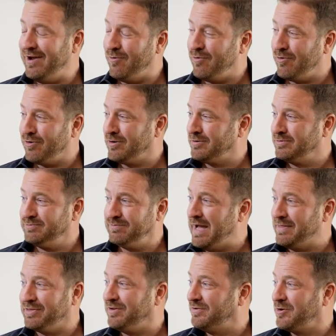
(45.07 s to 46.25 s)
or
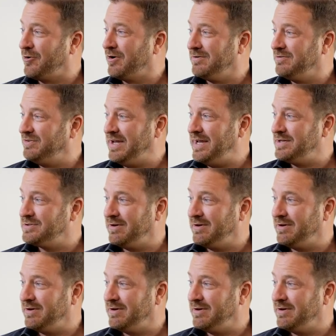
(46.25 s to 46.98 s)
at this current stage,